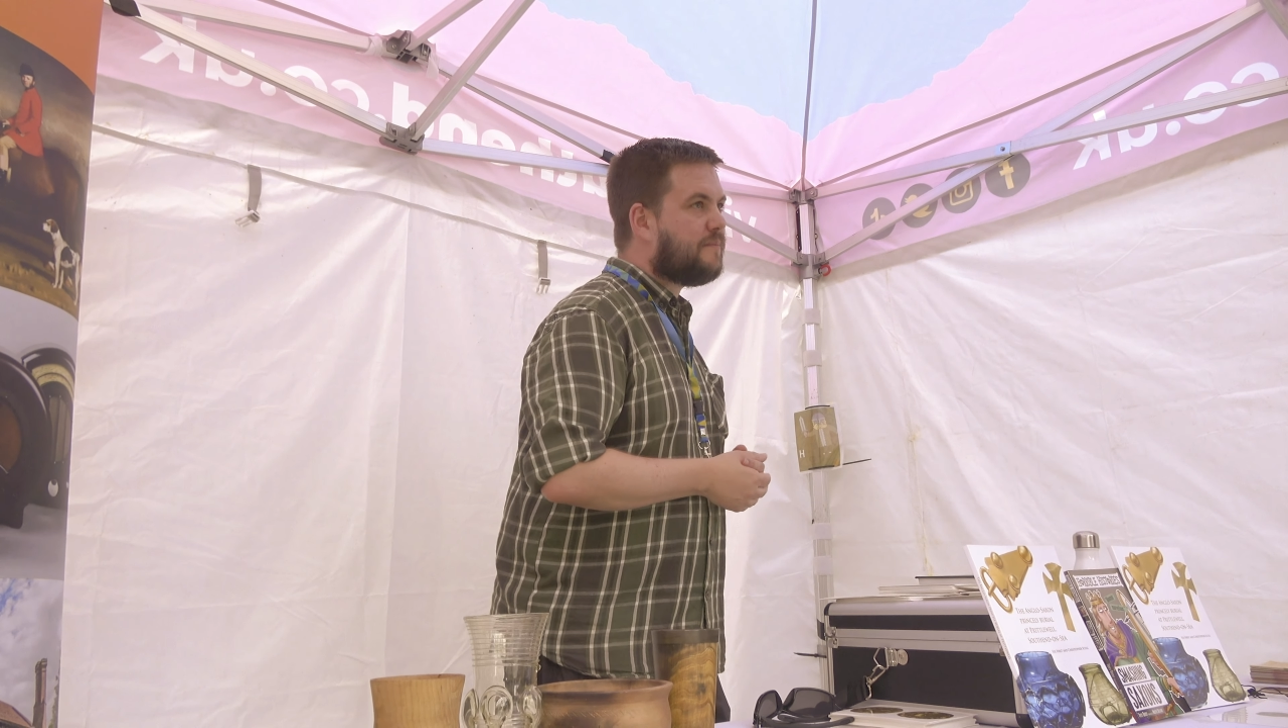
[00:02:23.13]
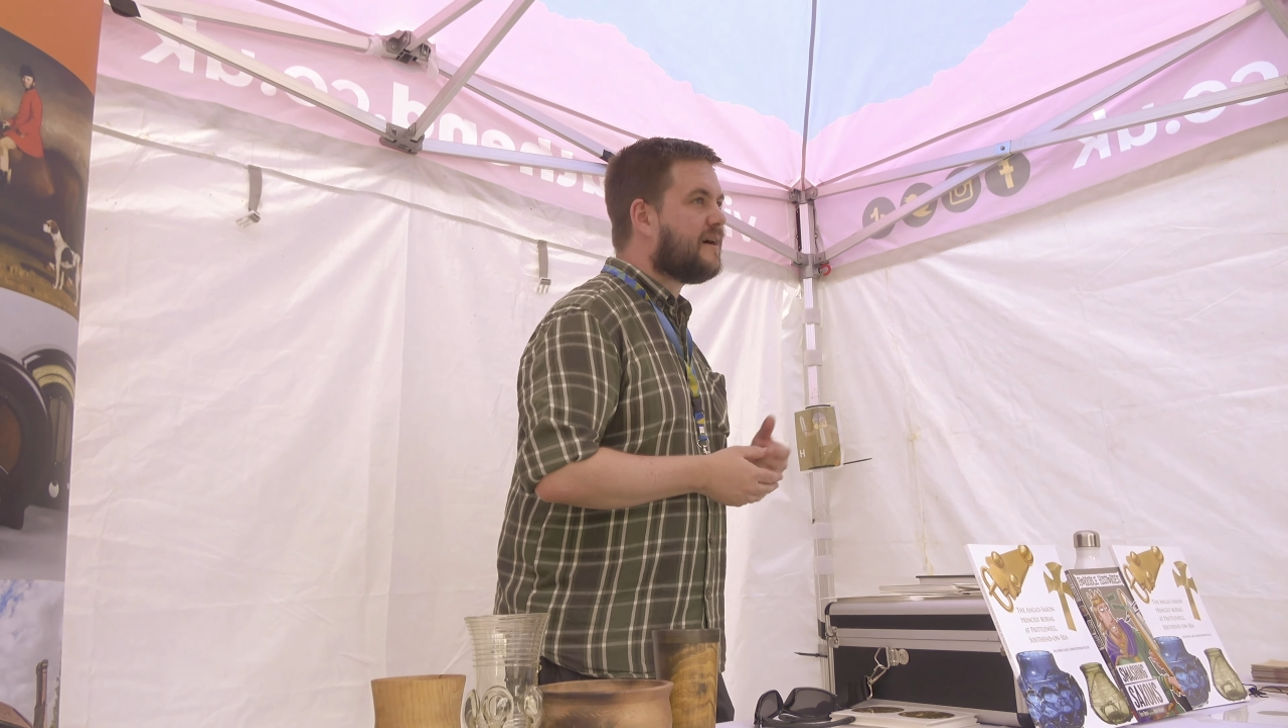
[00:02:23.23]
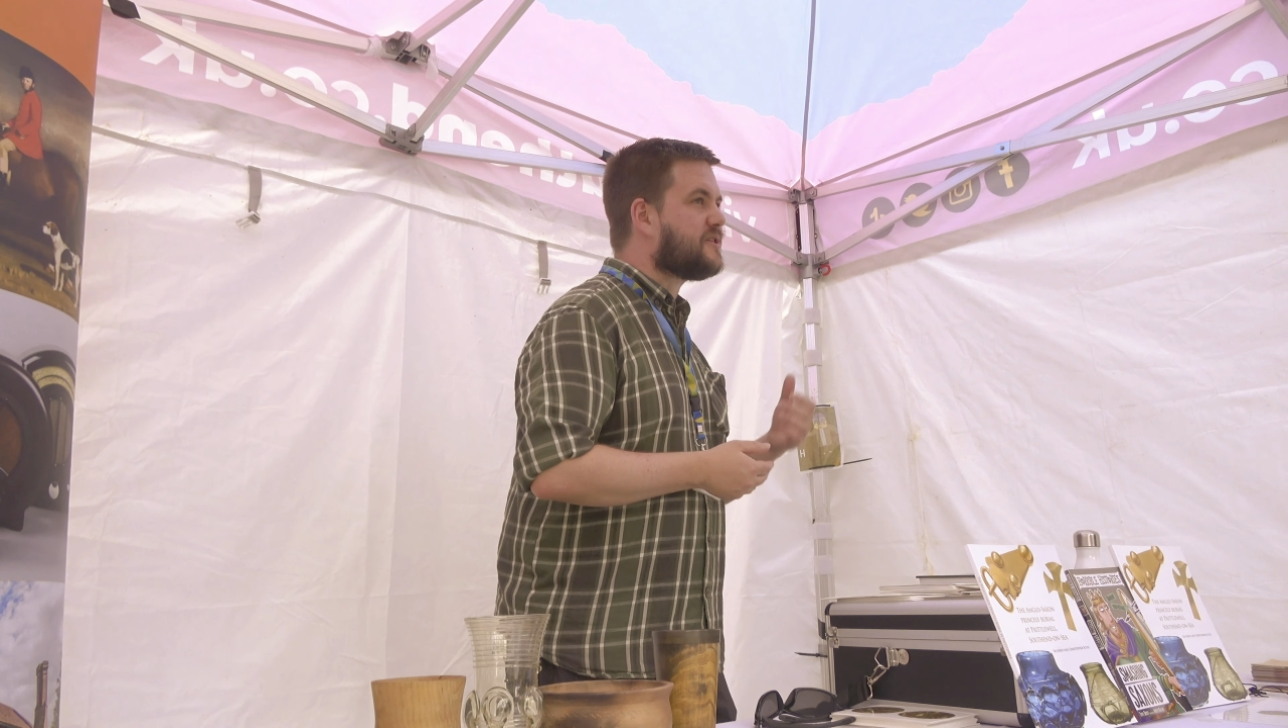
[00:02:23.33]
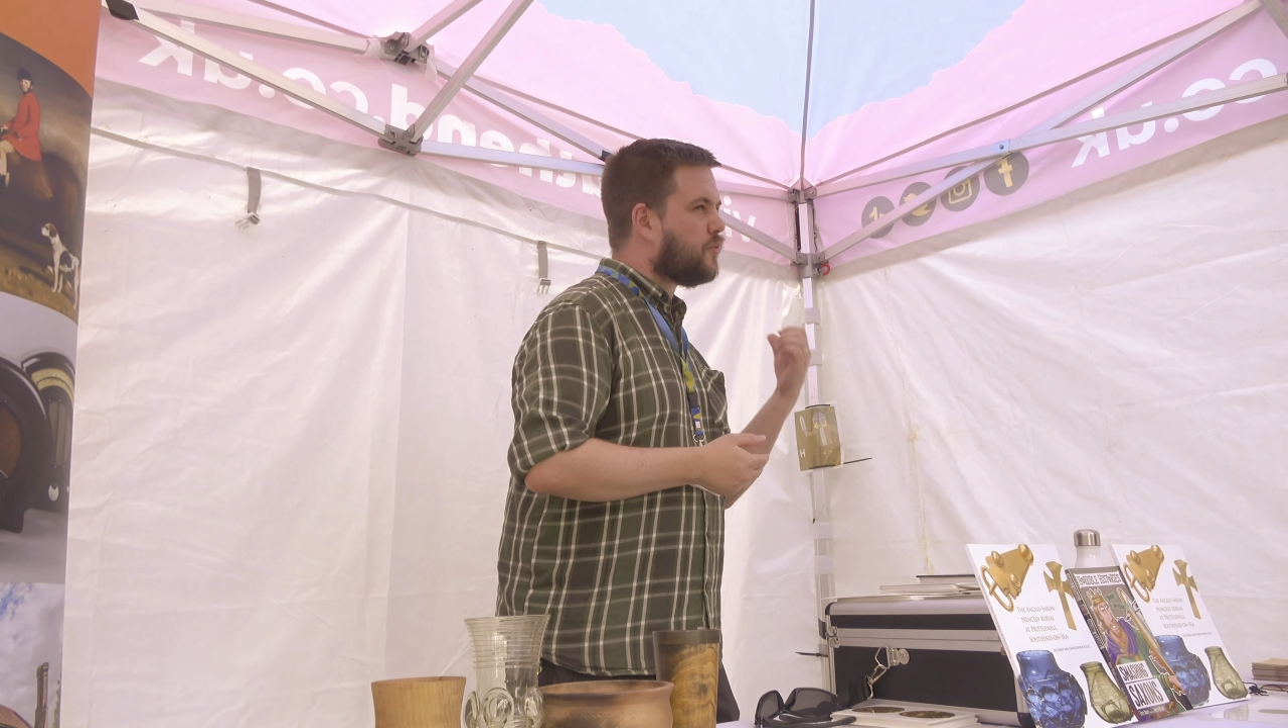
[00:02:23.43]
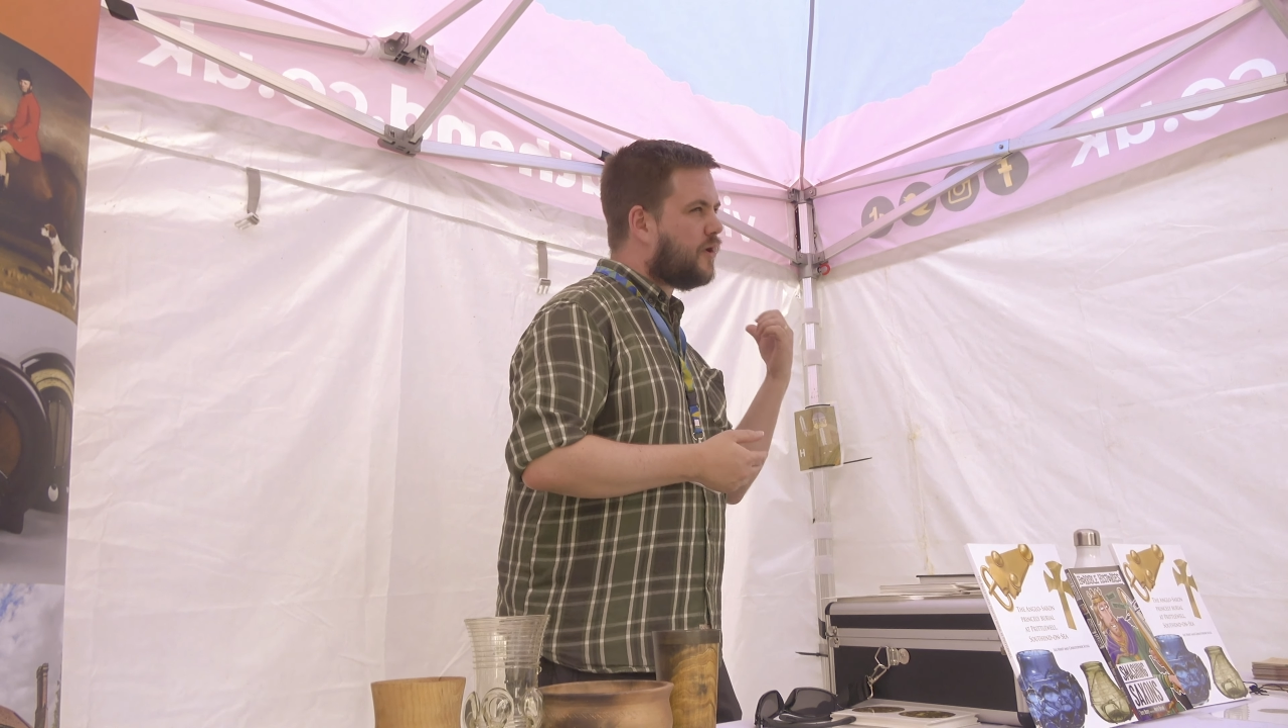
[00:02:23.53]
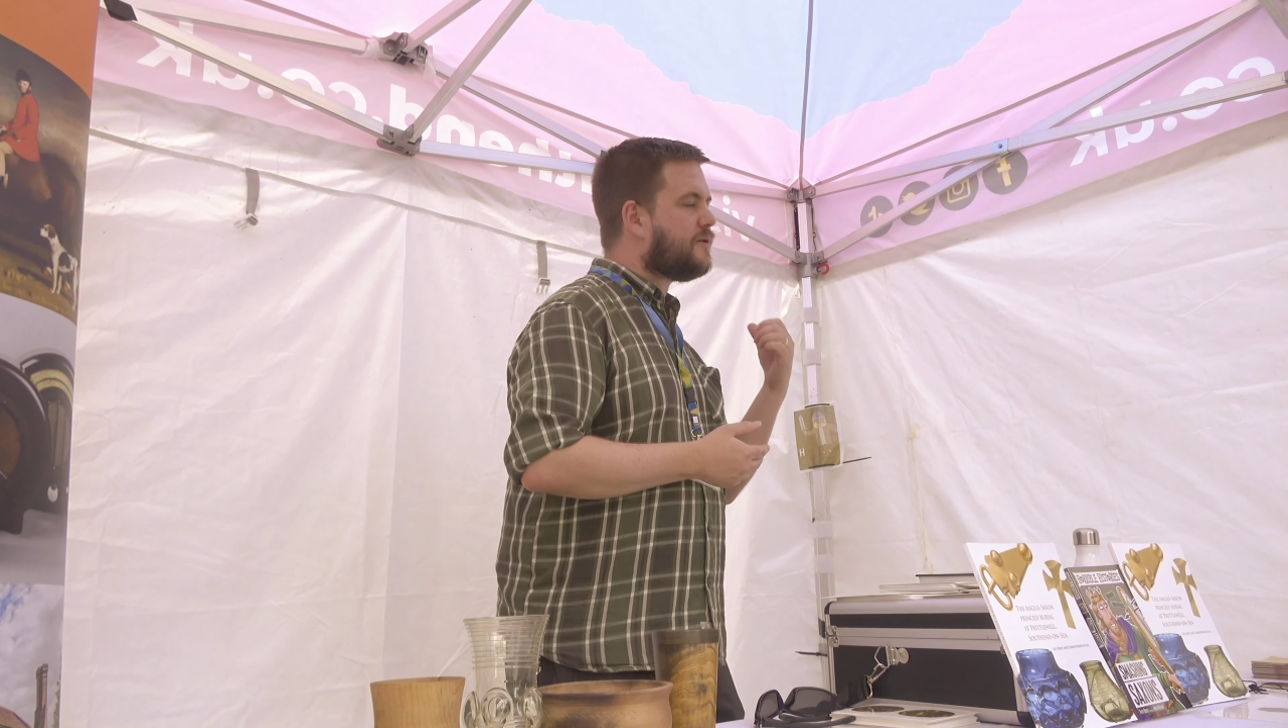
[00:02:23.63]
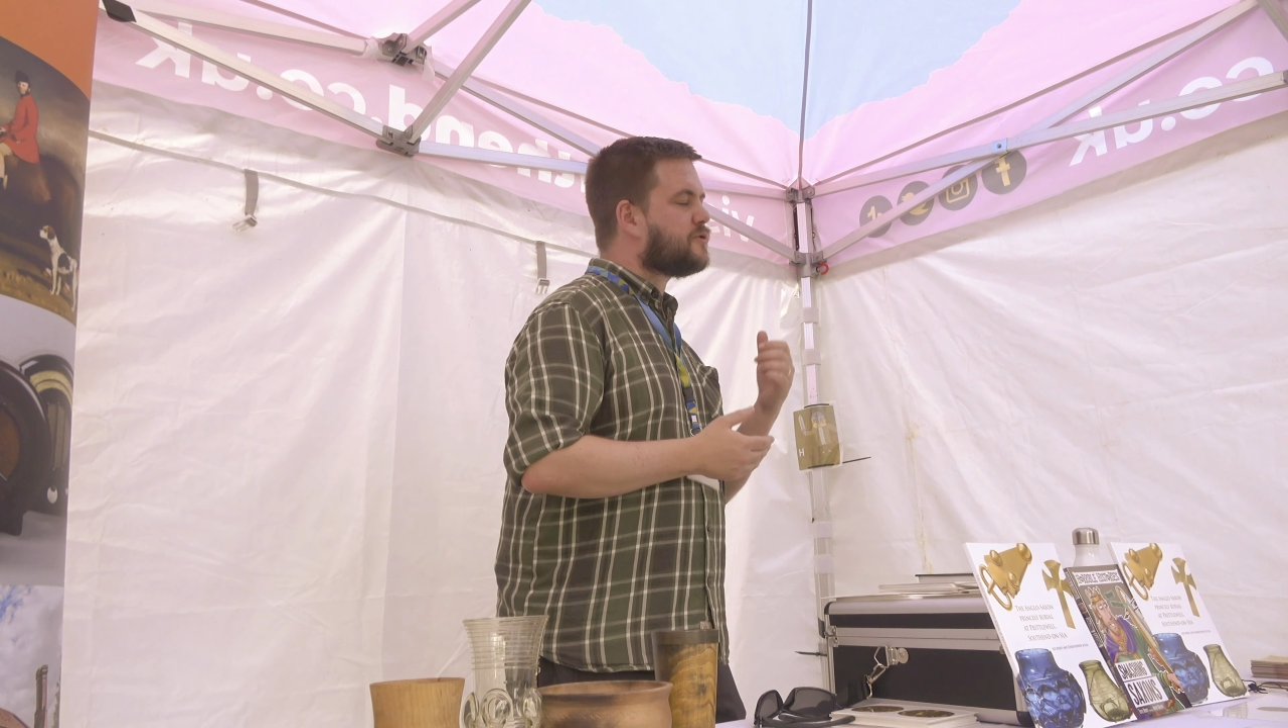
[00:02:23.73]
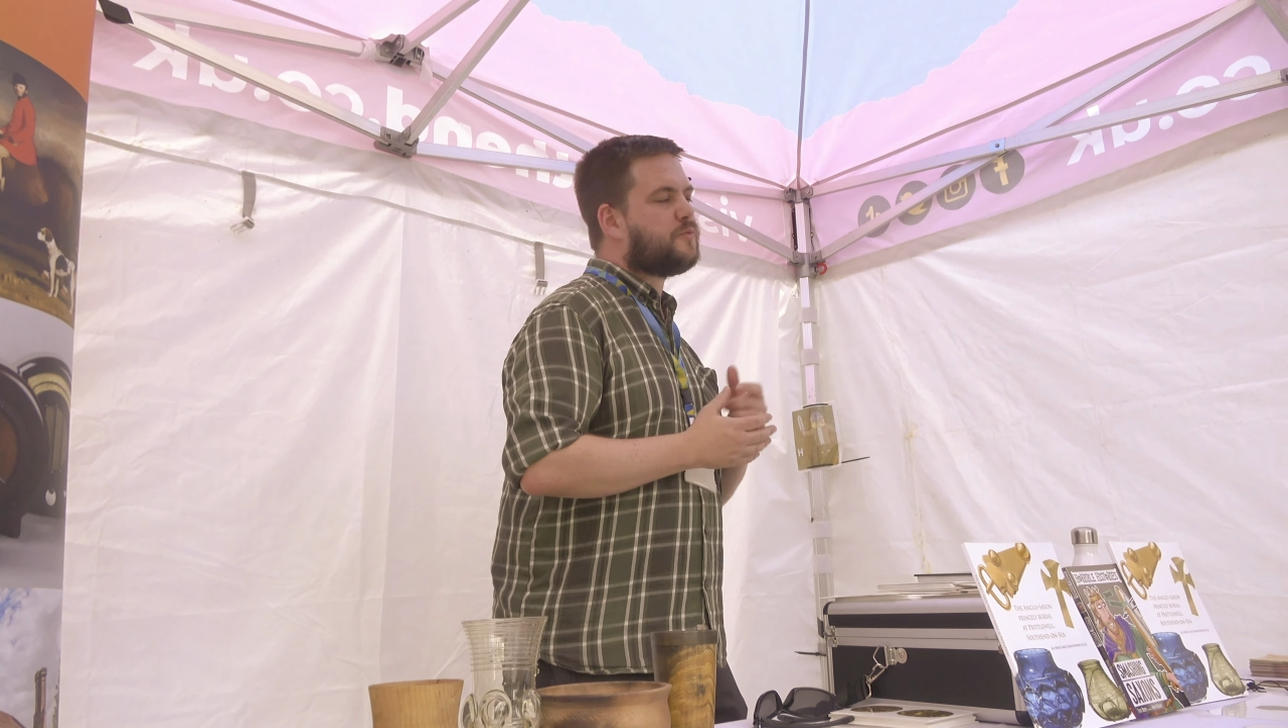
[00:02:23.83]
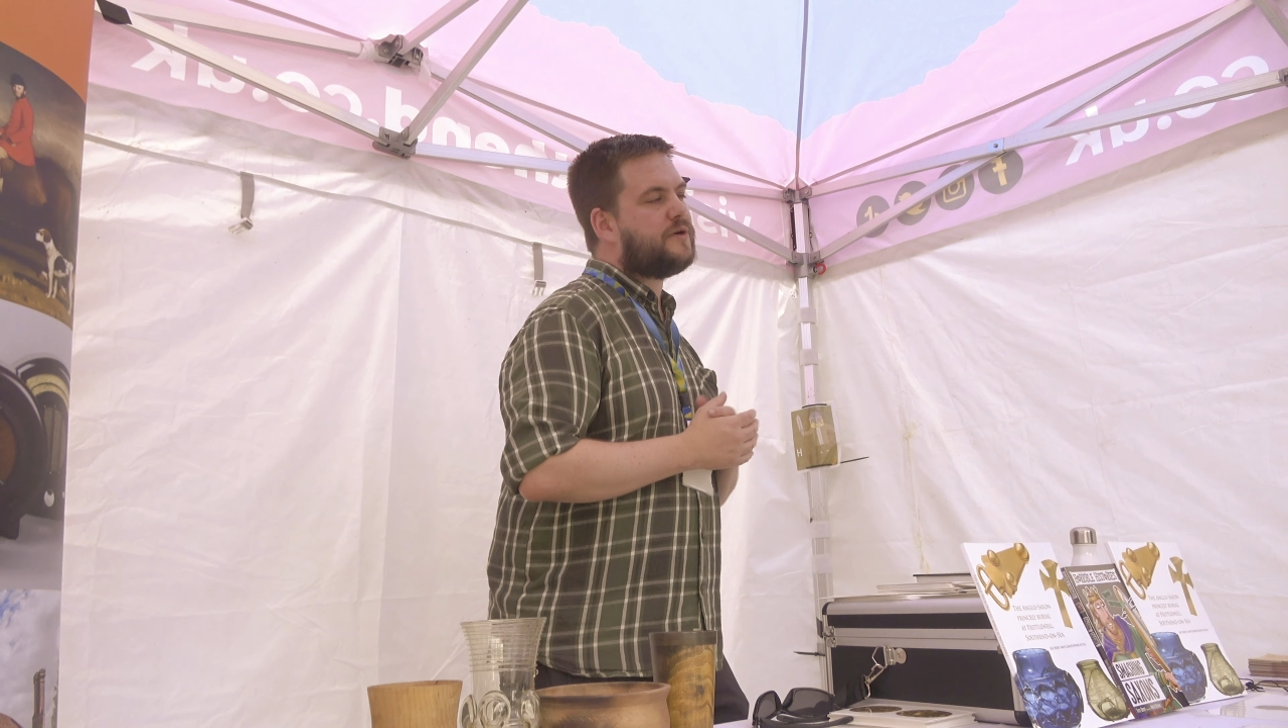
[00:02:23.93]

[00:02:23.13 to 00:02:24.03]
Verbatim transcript: Imagine what else we've